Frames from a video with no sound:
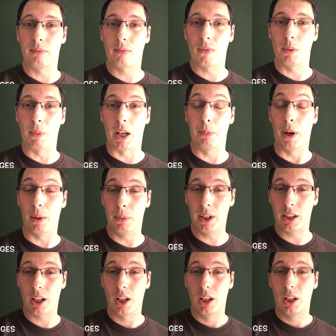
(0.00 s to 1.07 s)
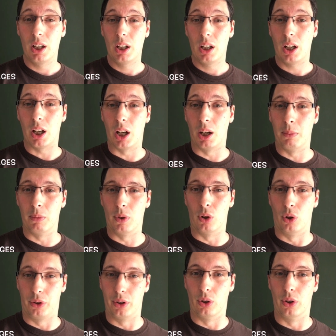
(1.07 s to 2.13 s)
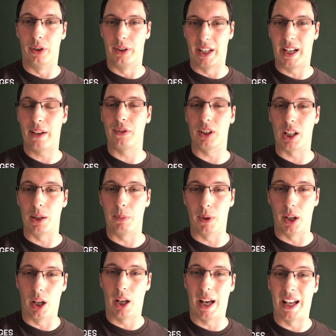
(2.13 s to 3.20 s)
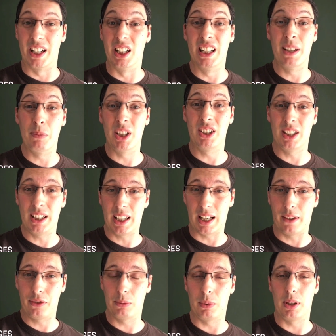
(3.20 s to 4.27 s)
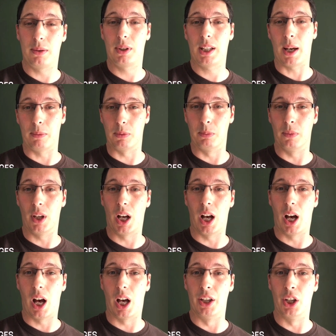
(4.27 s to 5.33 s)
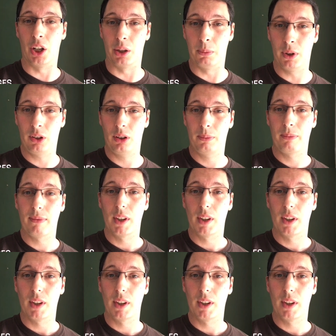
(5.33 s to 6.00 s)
made public, or they have to keep anonymity, they have to be kept anonymous.